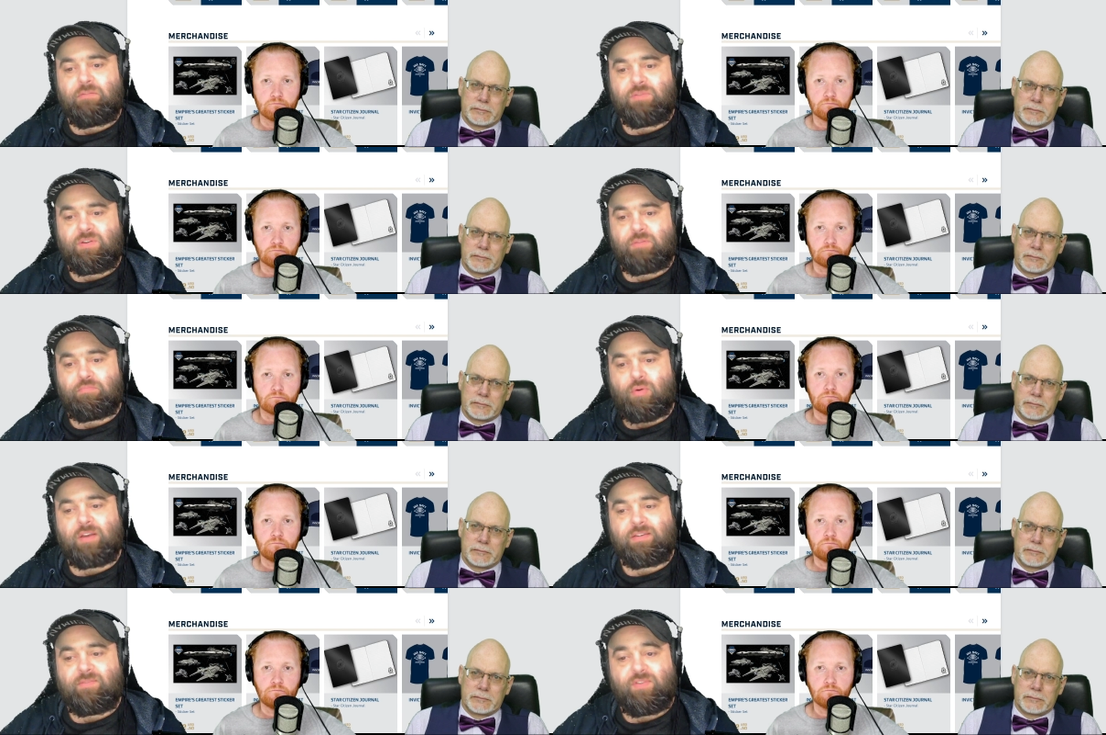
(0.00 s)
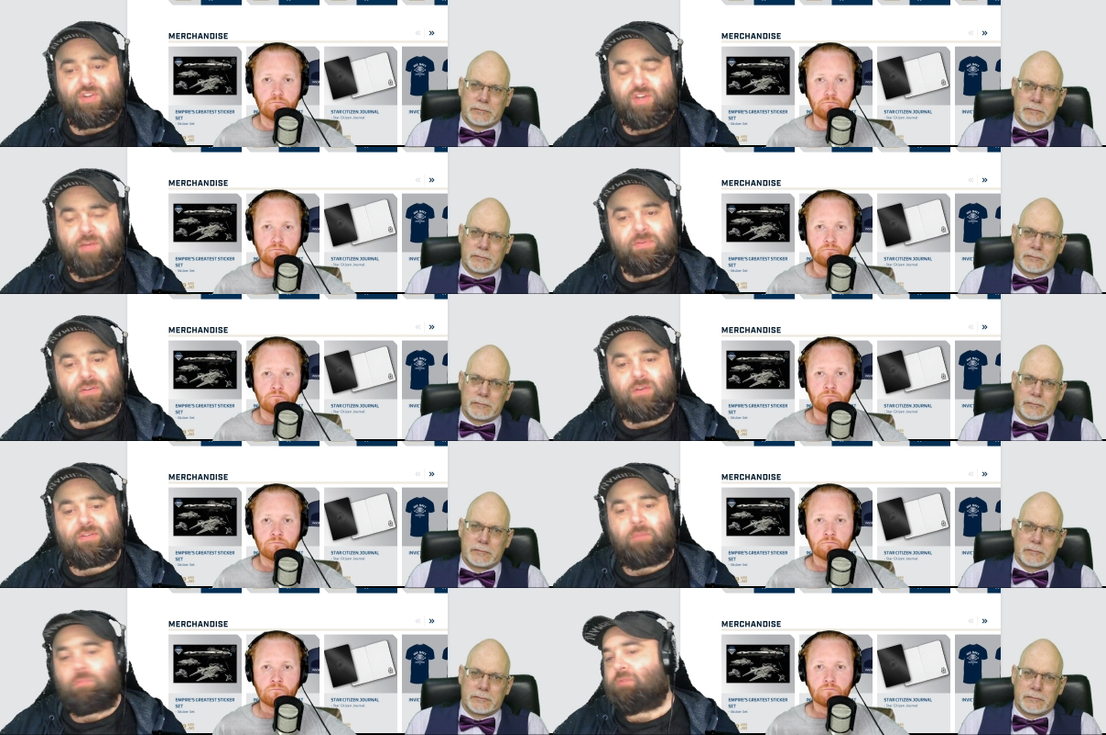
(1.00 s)
Speaker 1: to the price of the ships. So
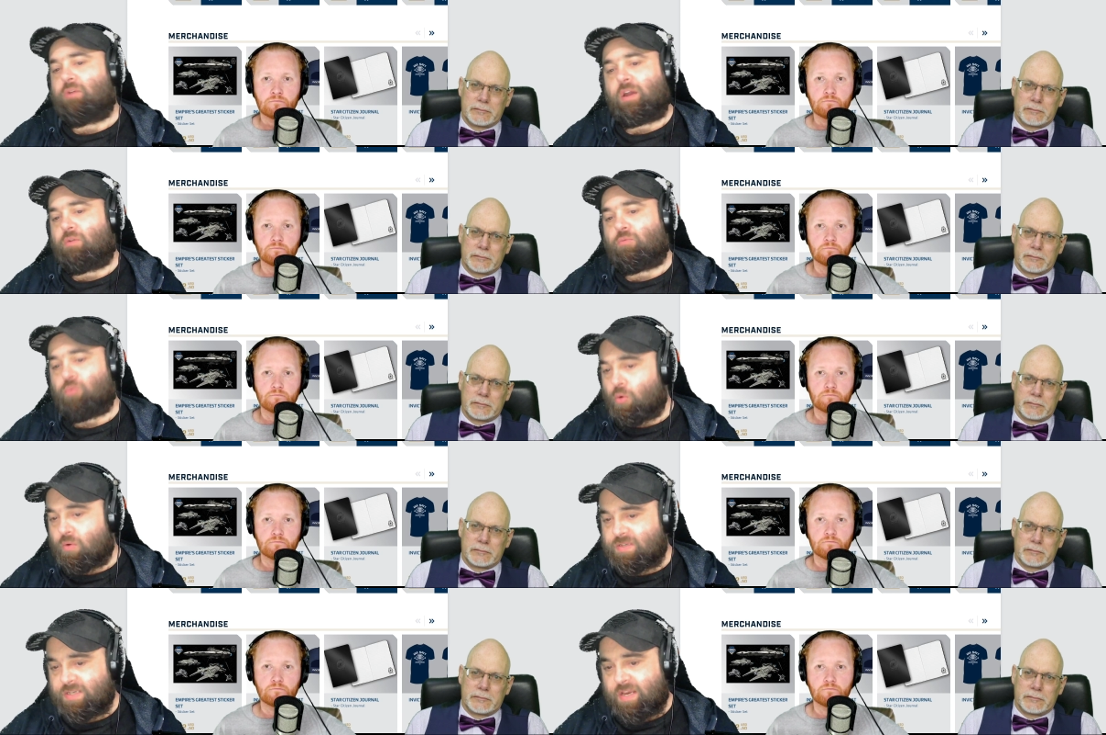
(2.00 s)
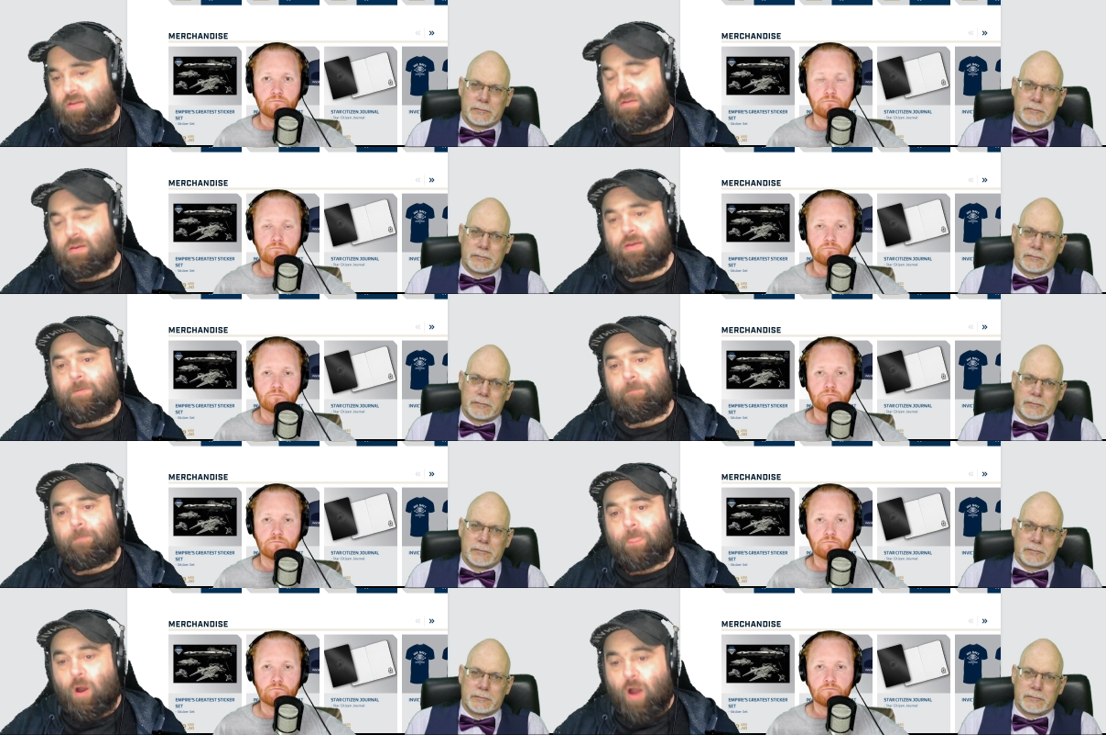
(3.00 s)
something like an Aurora skin,
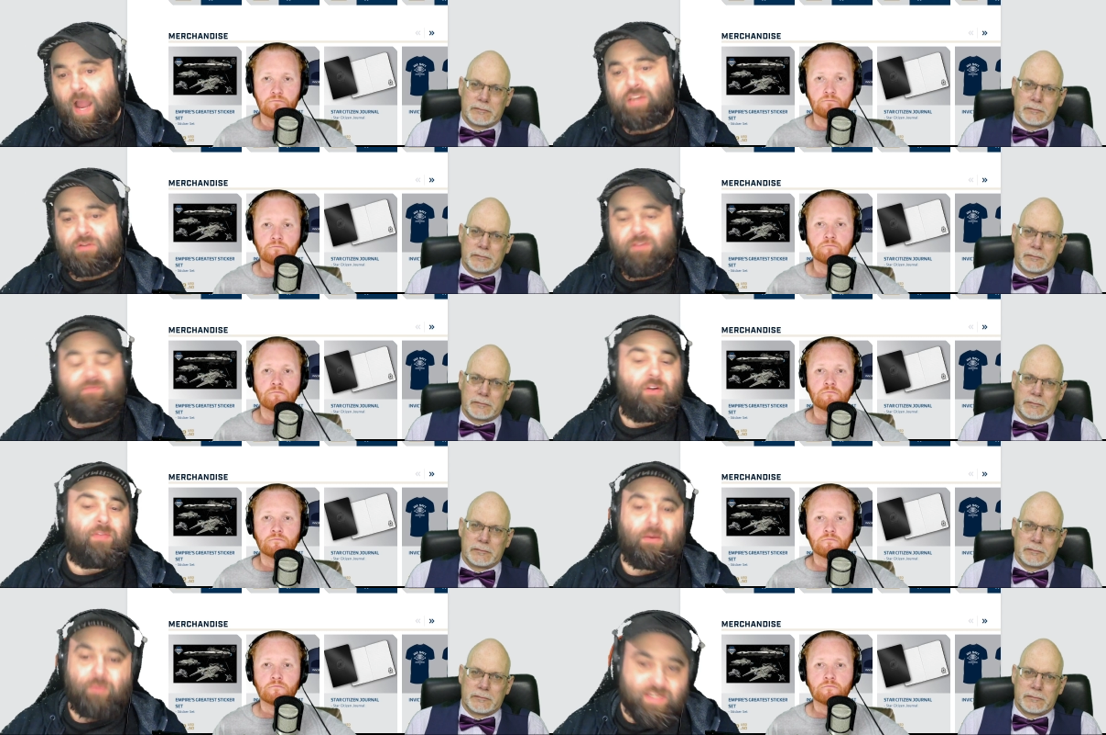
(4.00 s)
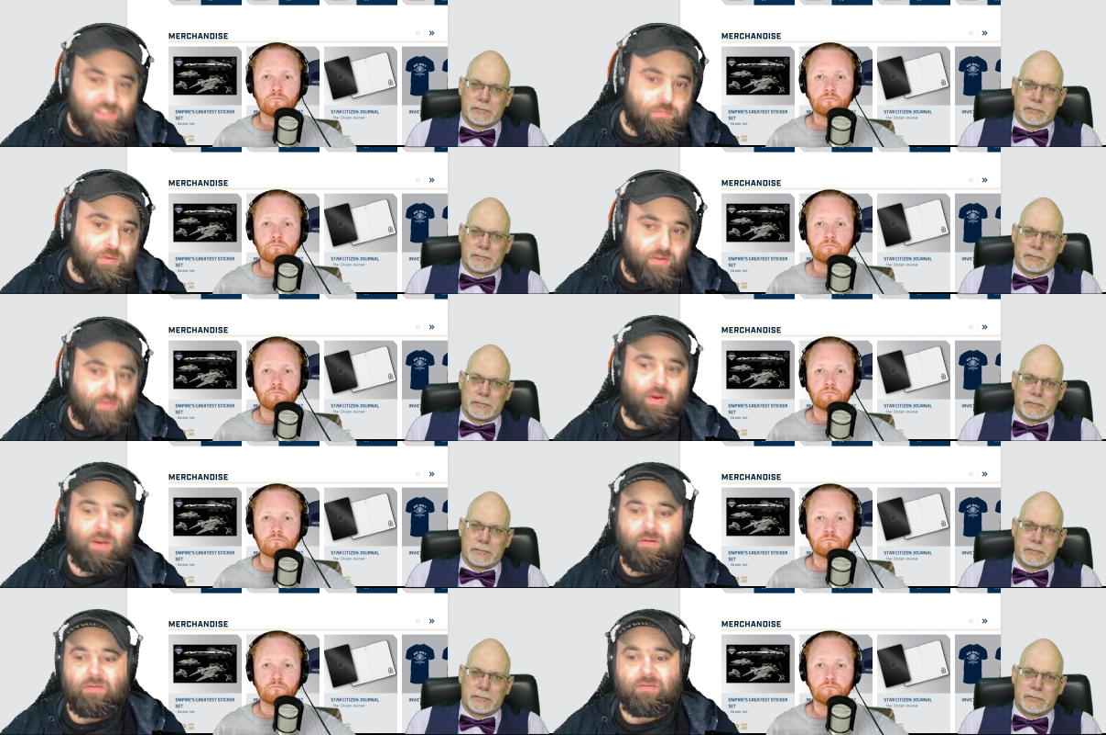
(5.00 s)
I actually find that reasonable at three
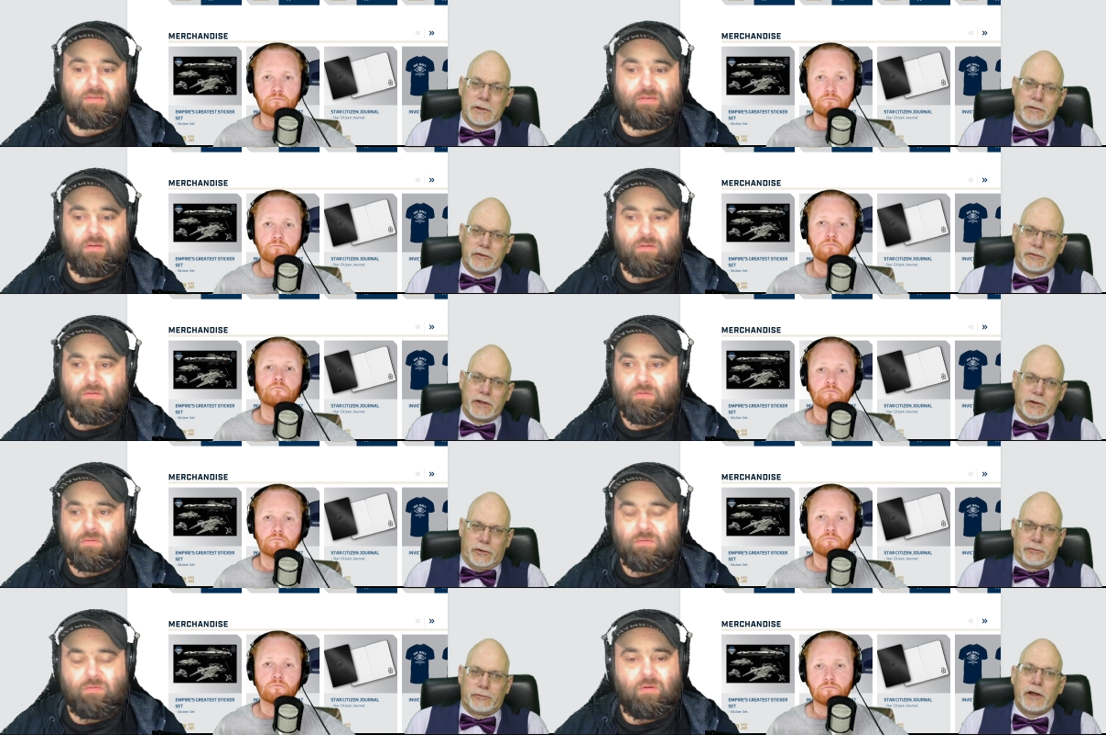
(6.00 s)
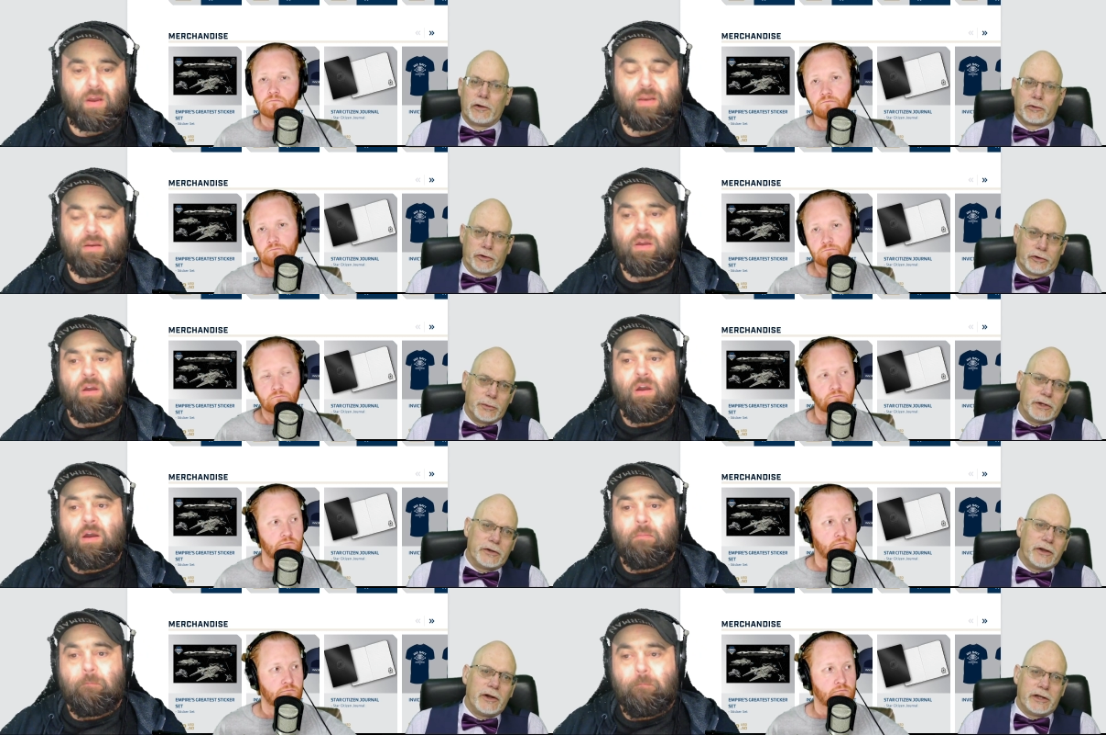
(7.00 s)
dollars. Yeah,
Speaker 2: that looks that right? looks reasonable.
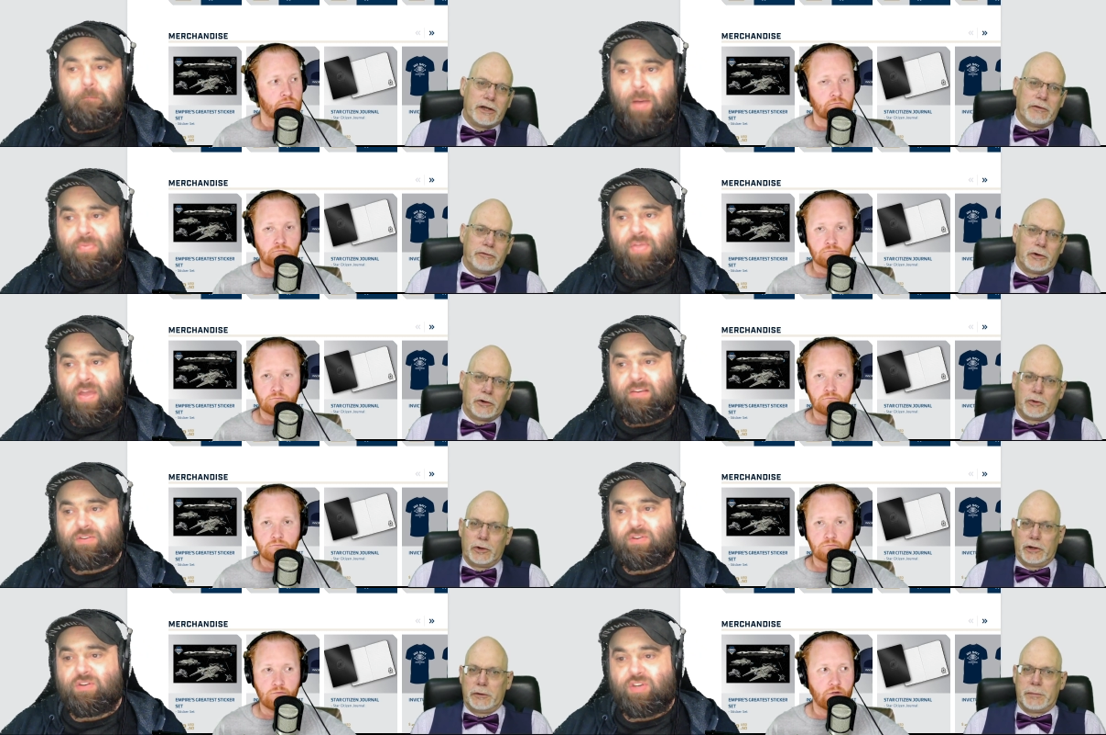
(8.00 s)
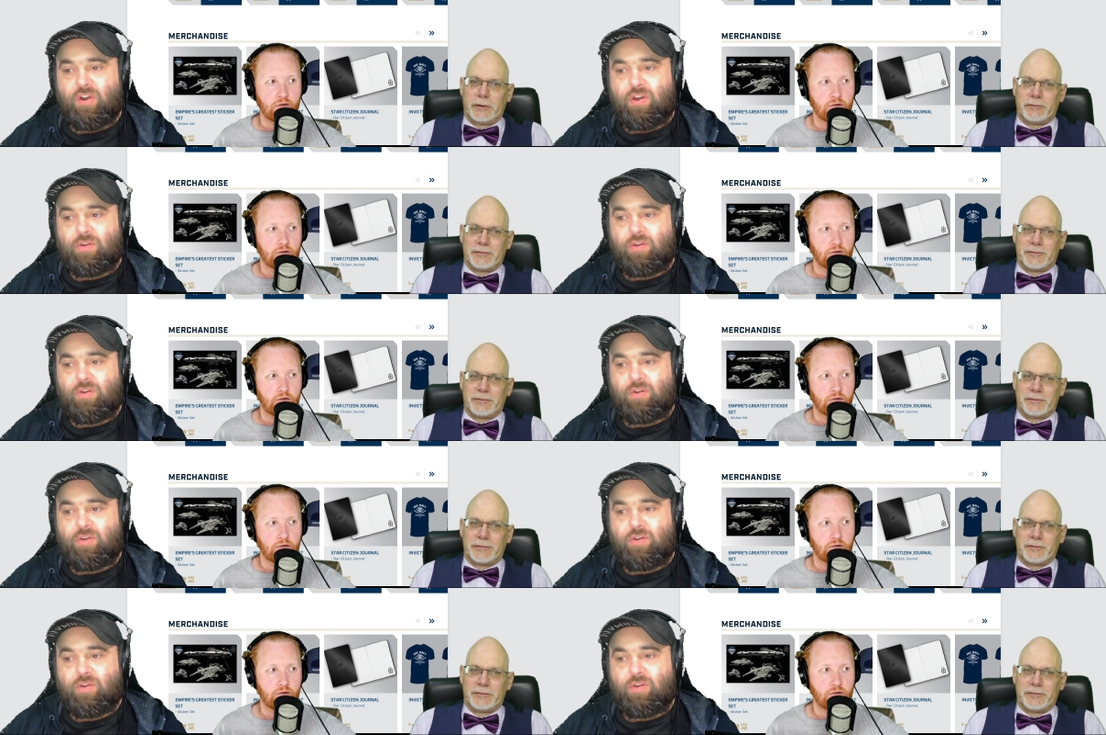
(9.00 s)
oh, yeah. But then, as soon as
Speaker 1: you go to a